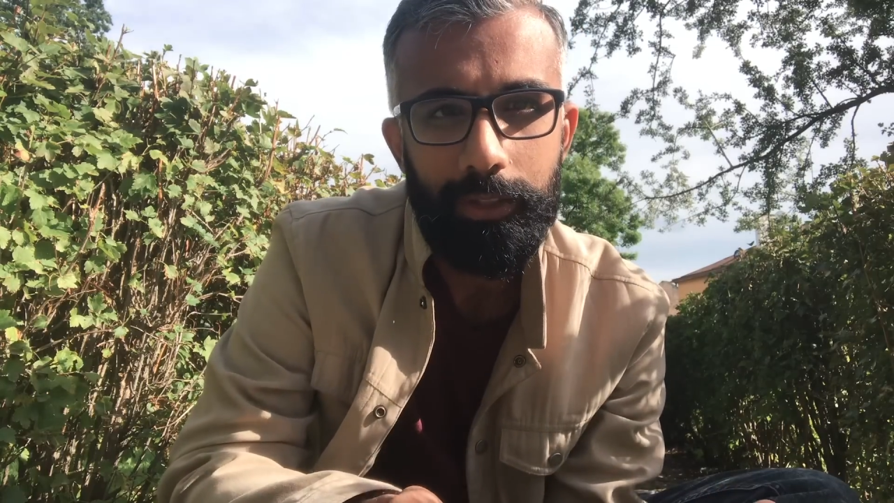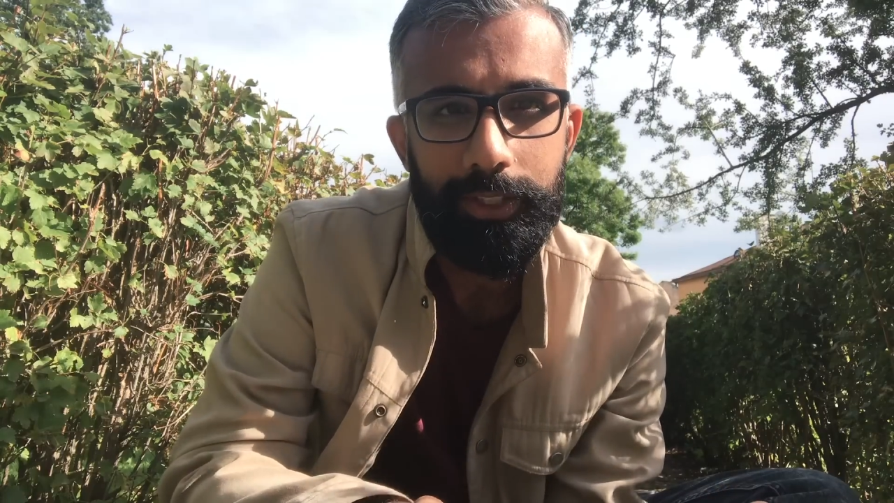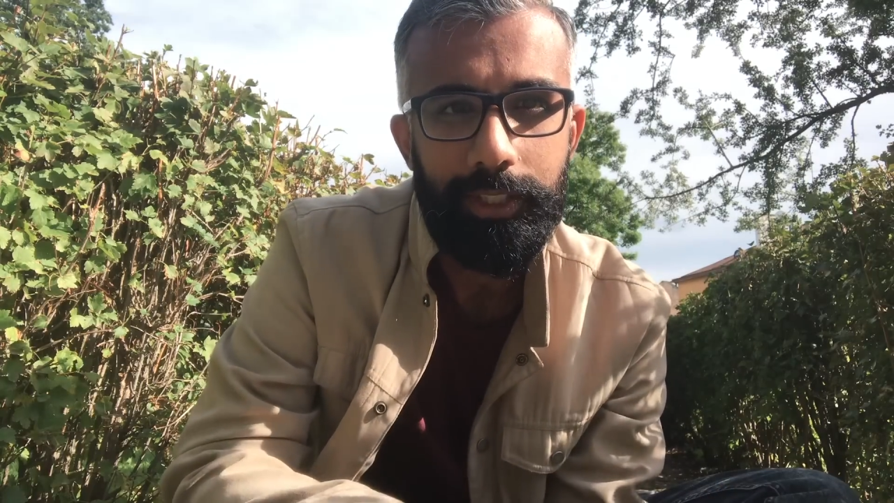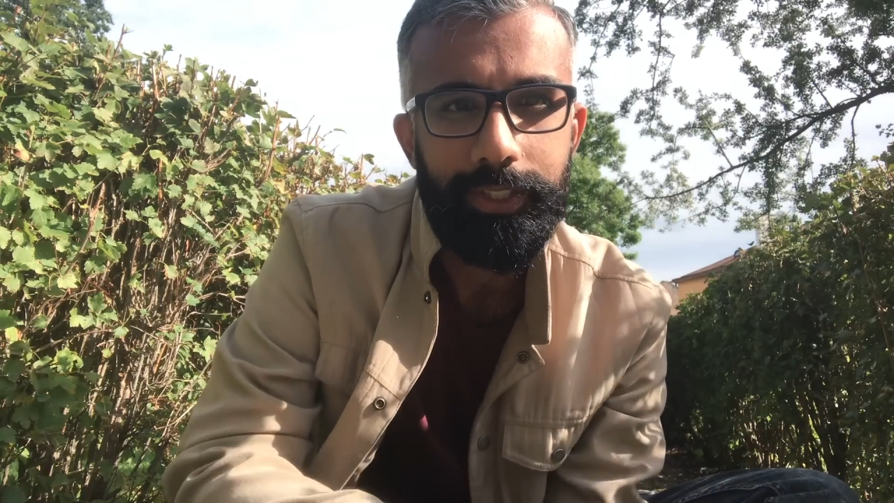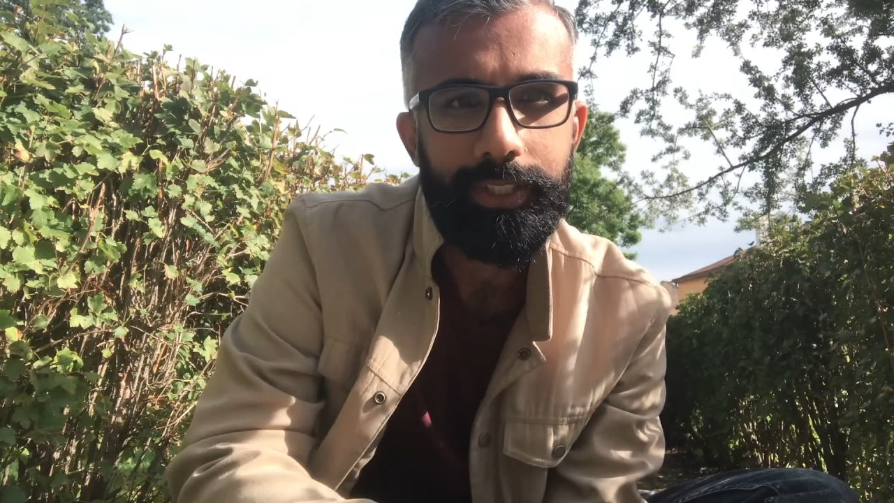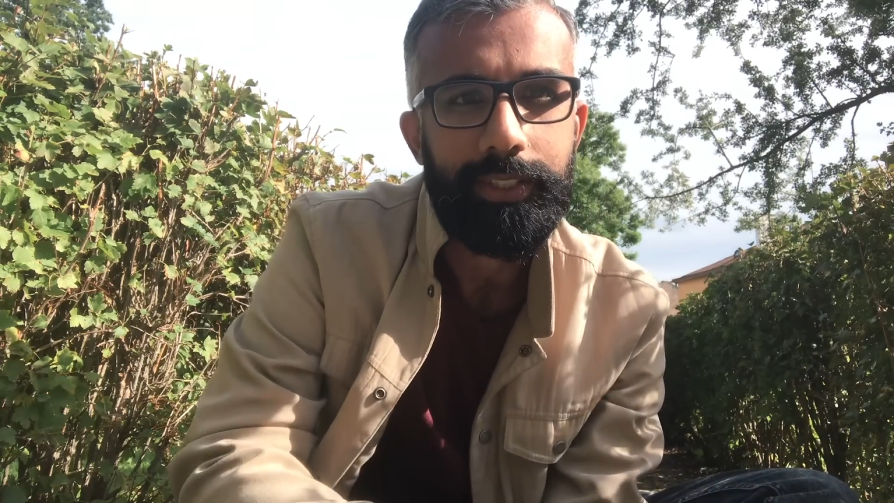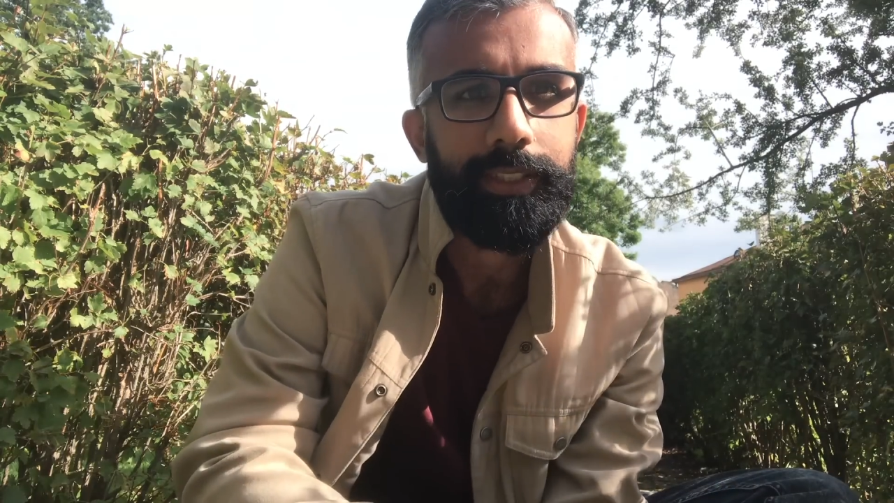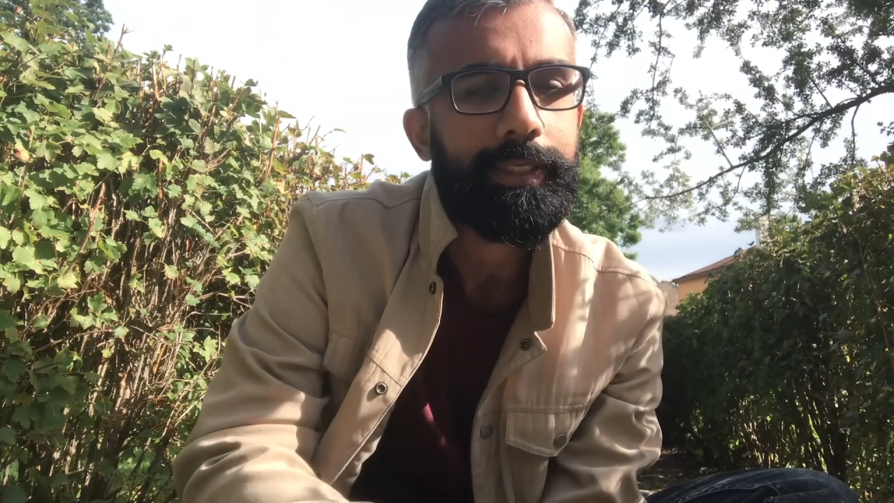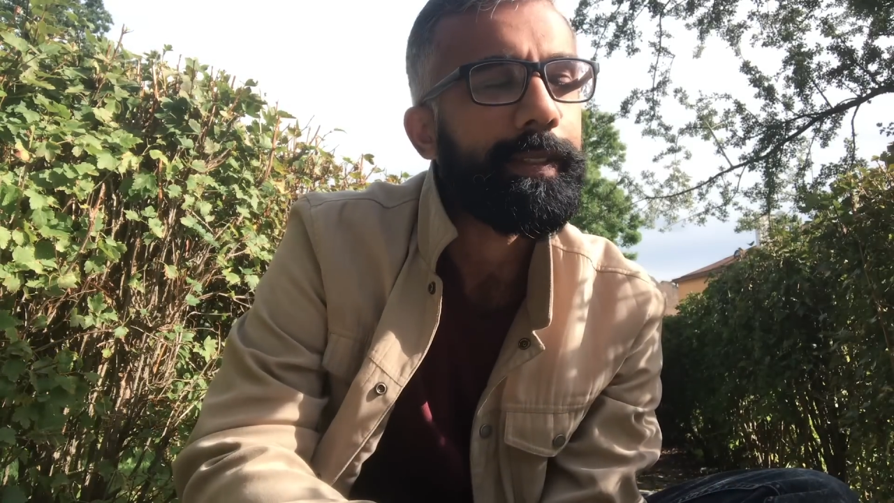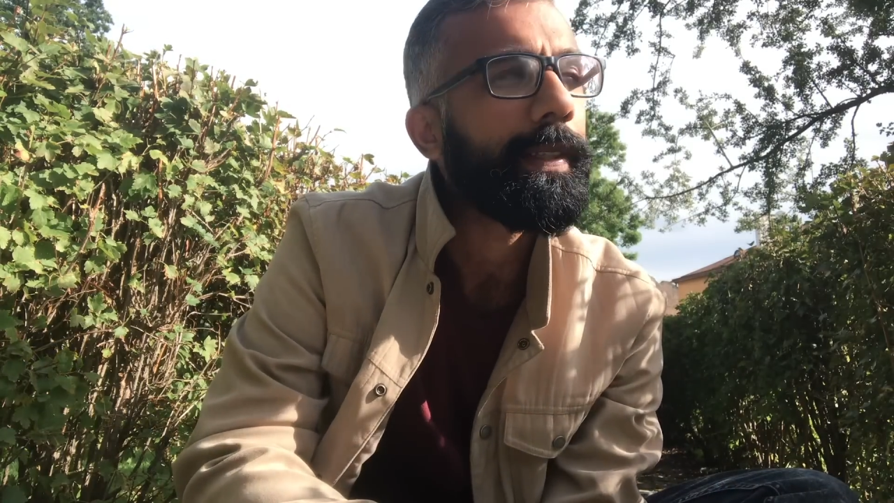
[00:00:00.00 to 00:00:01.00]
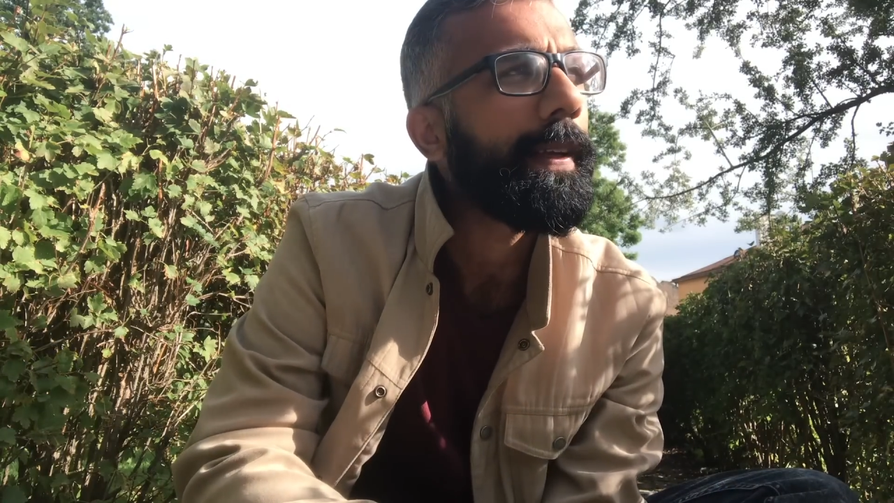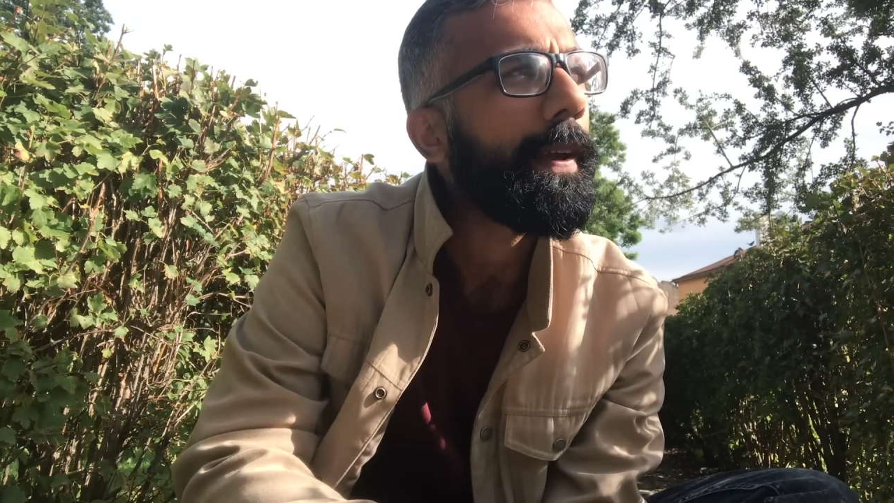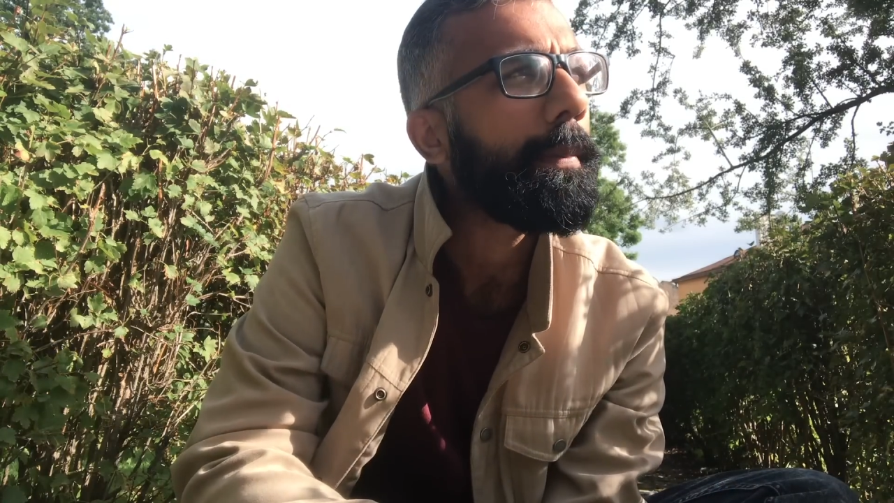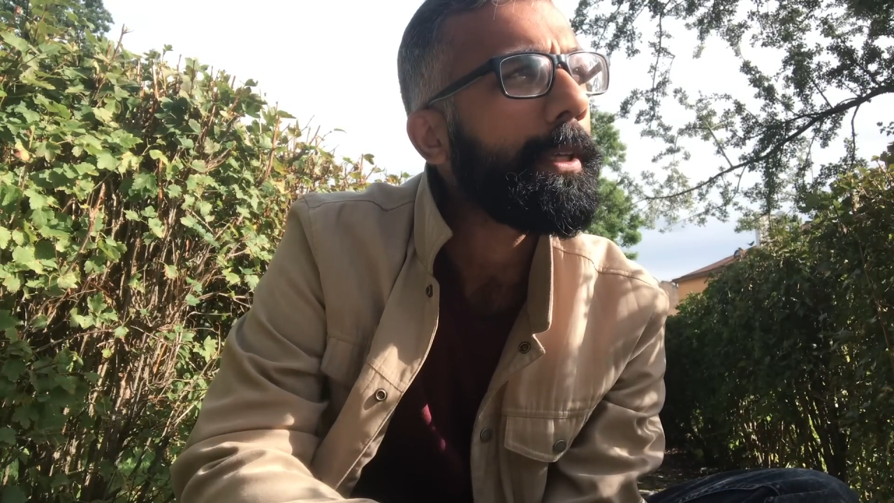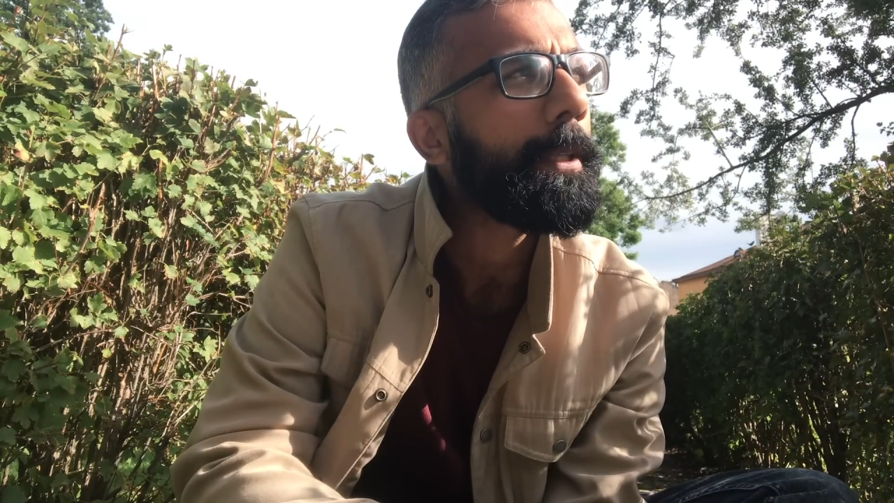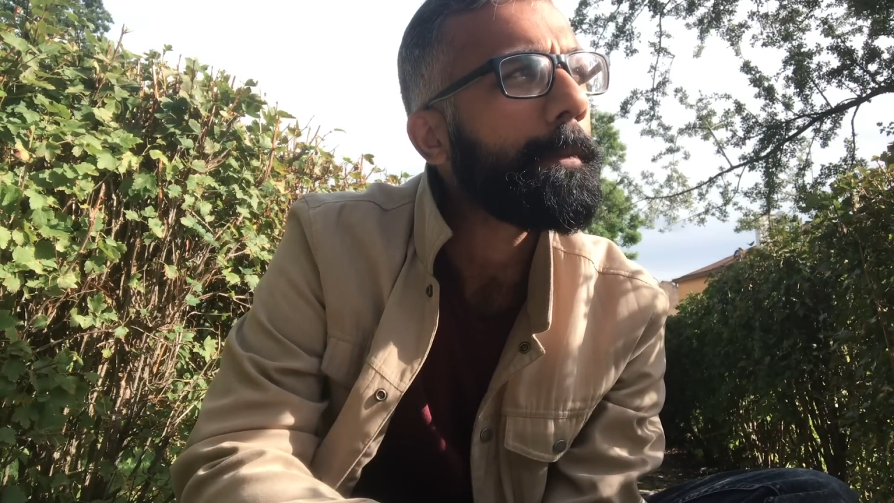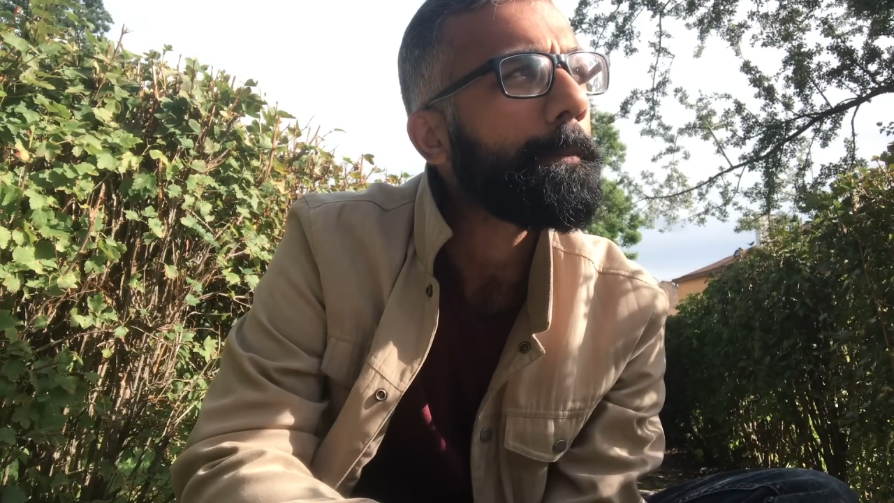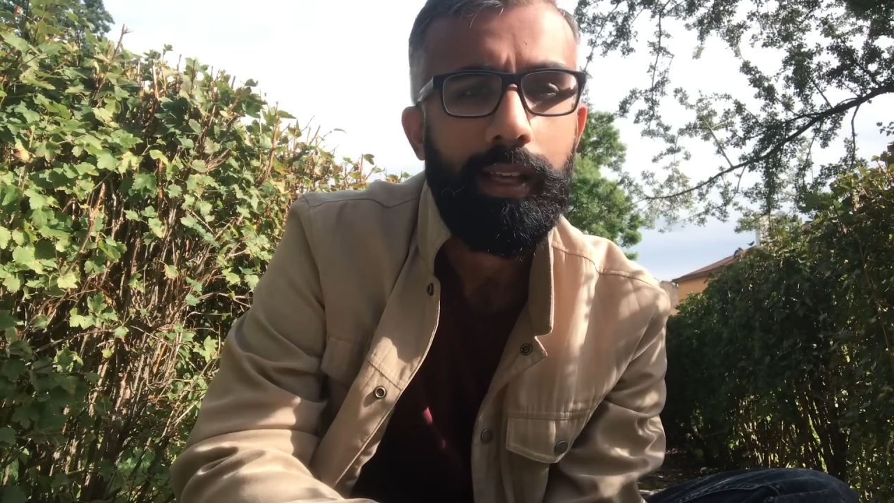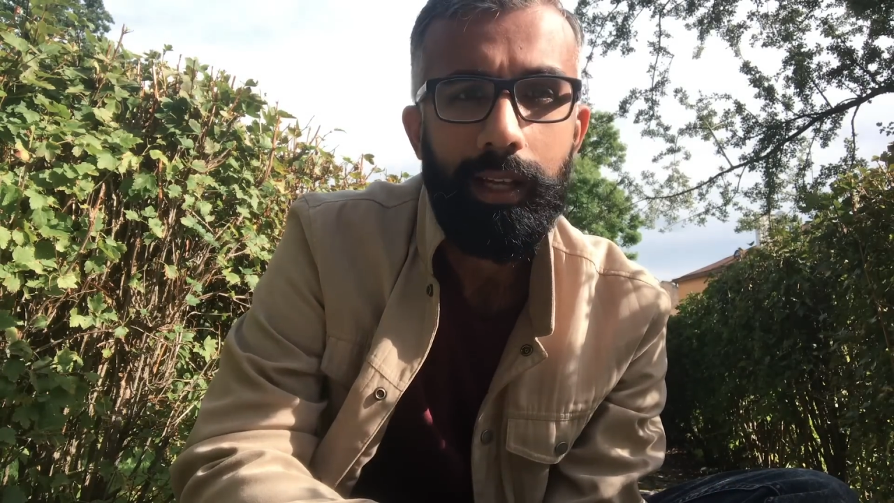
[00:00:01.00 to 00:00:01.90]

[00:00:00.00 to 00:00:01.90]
seriousness, I mean,